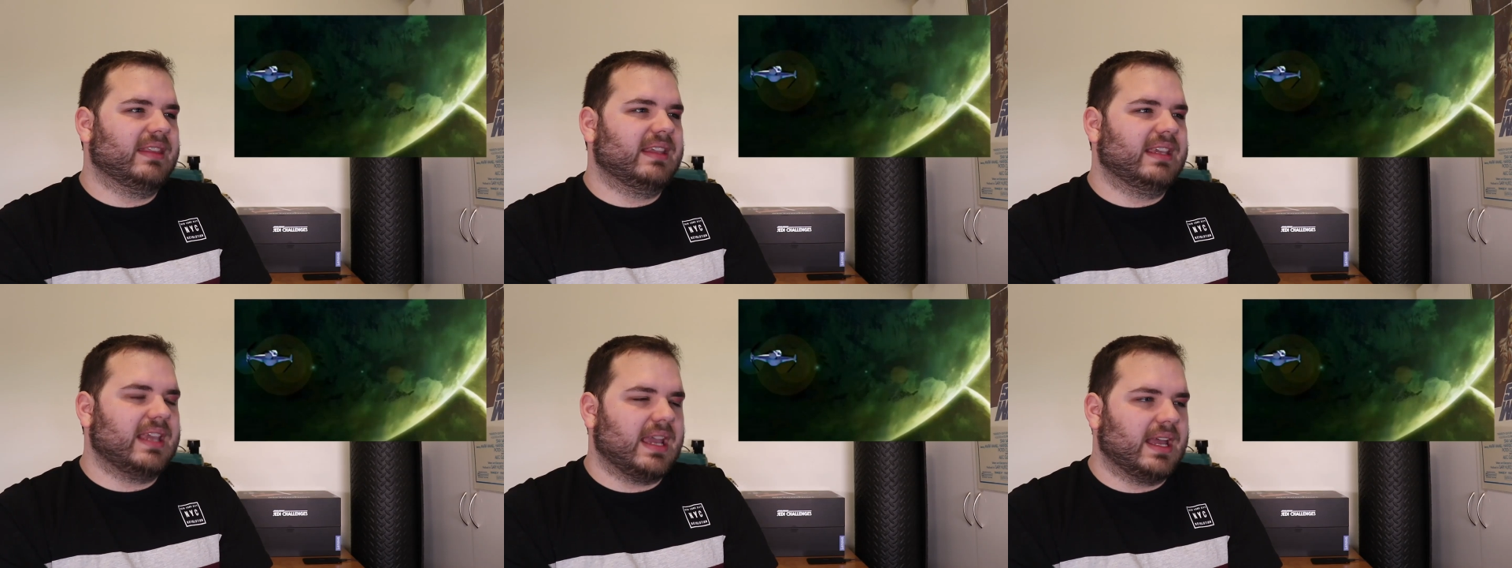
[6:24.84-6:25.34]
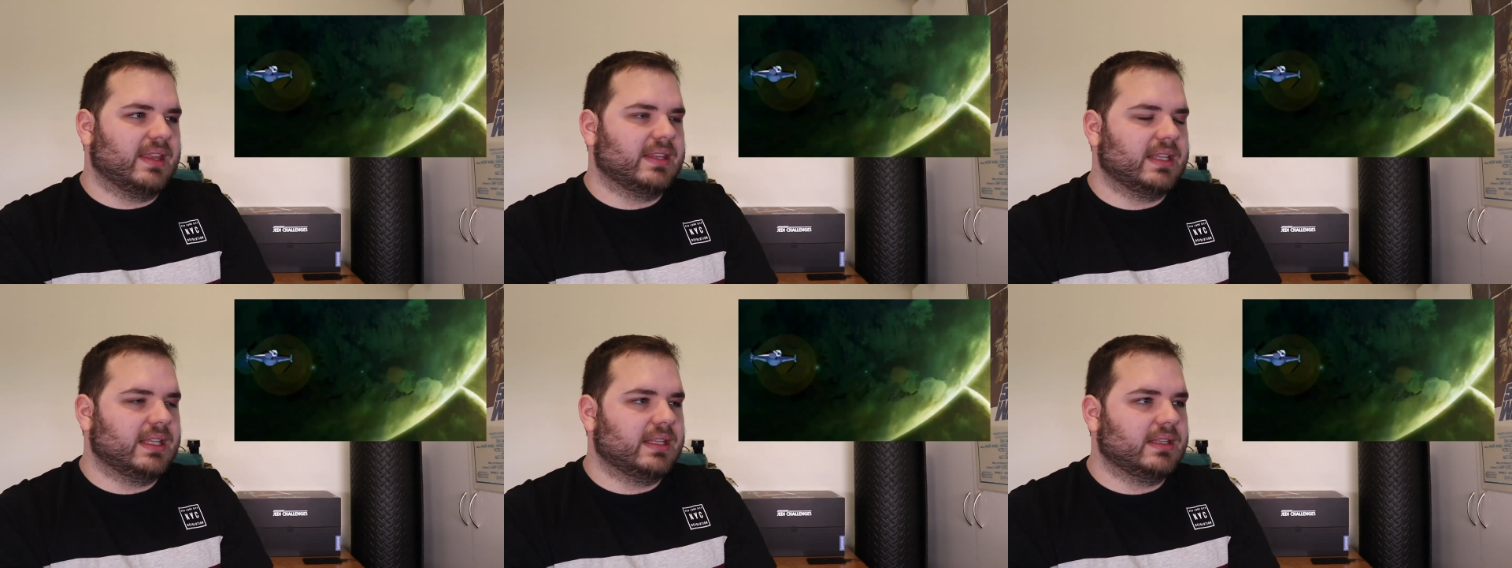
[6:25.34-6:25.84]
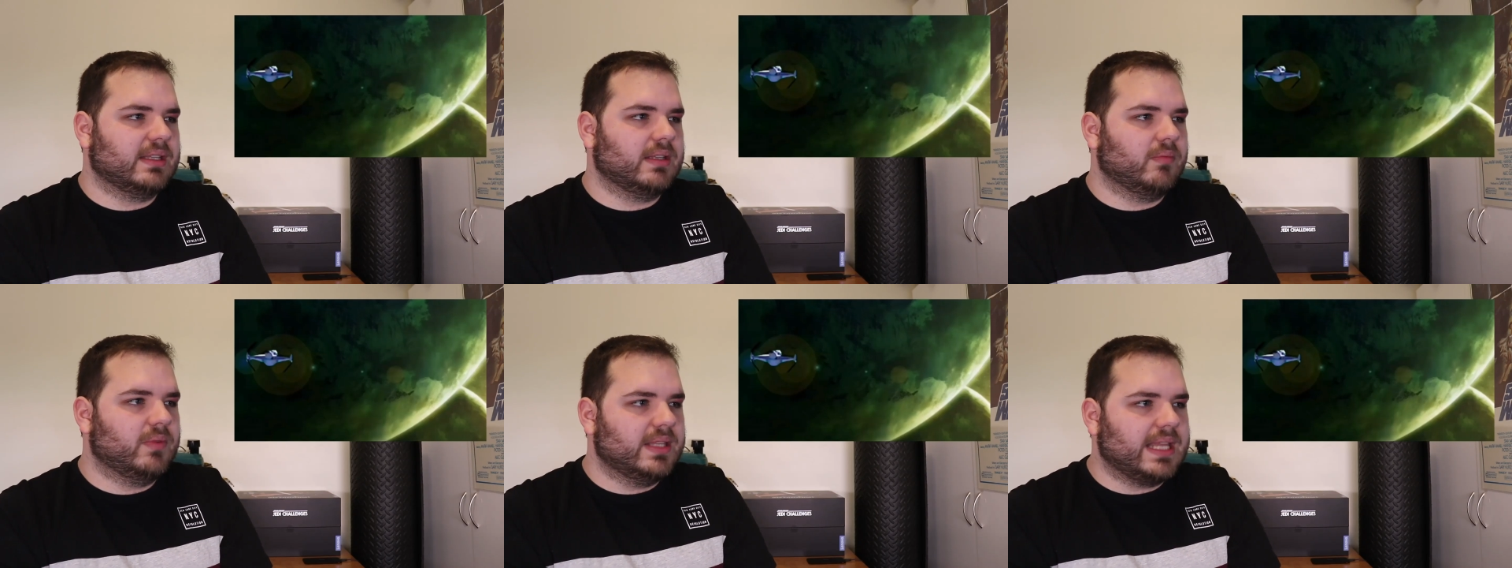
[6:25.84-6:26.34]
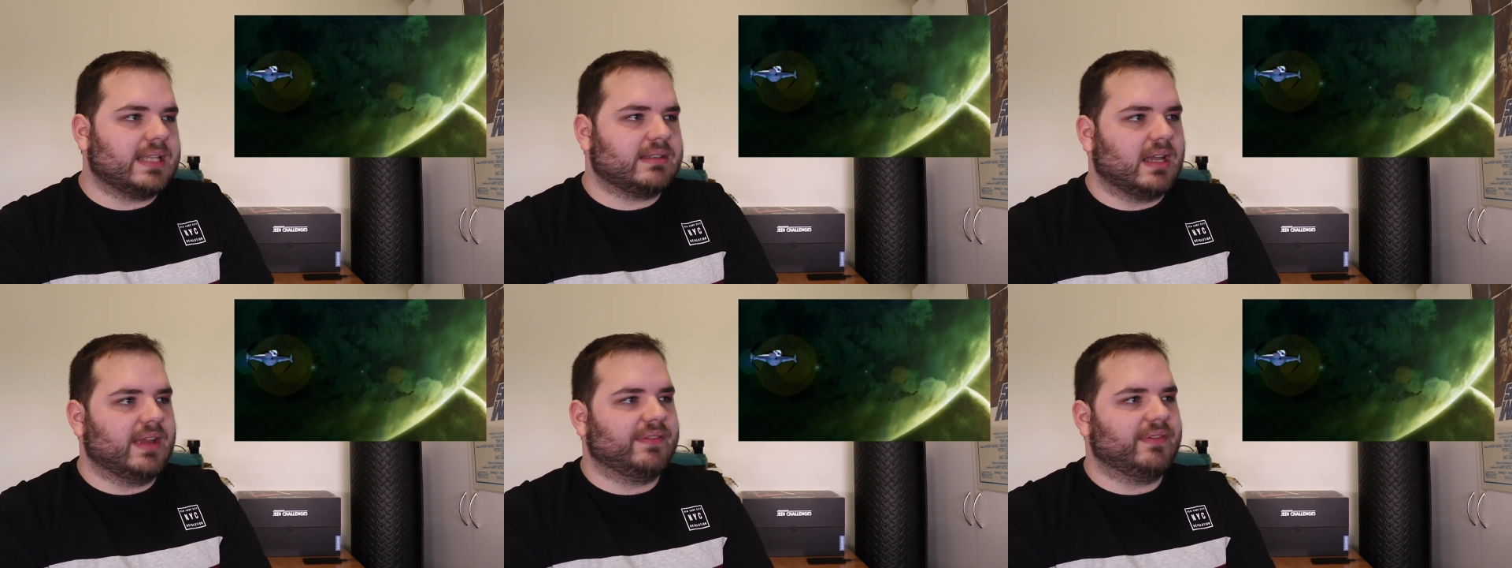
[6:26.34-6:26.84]
yeah, with that
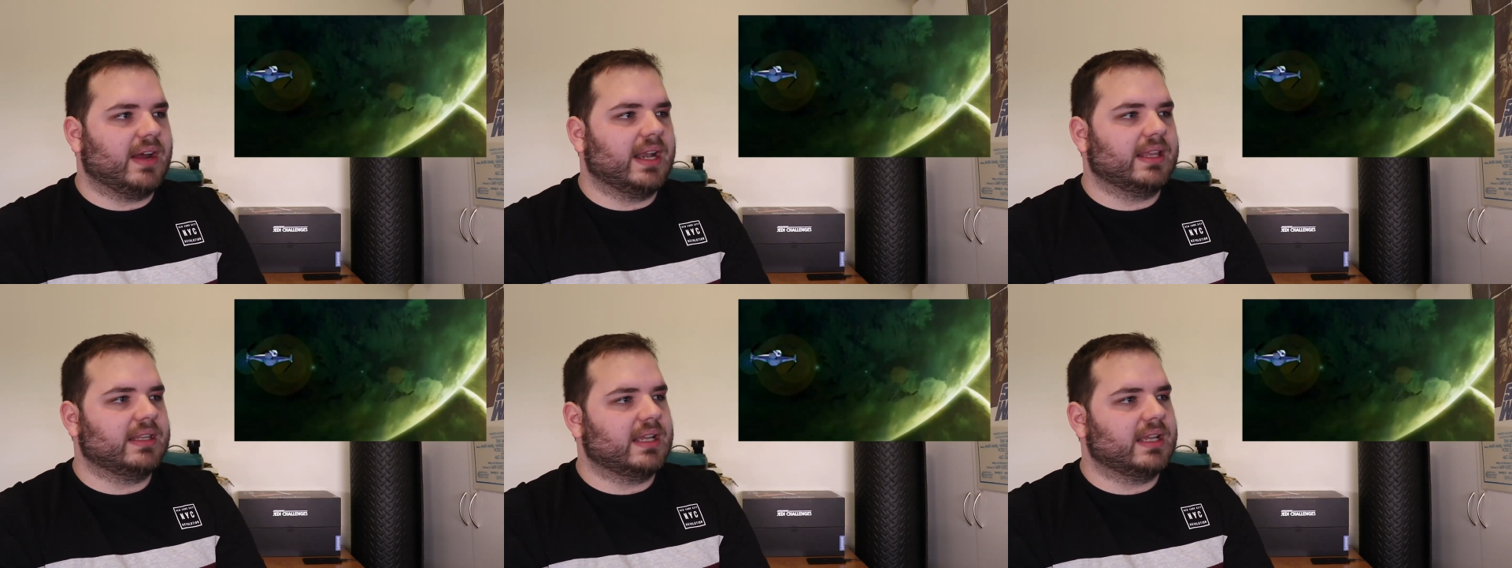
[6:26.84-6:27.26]
TIE fighter,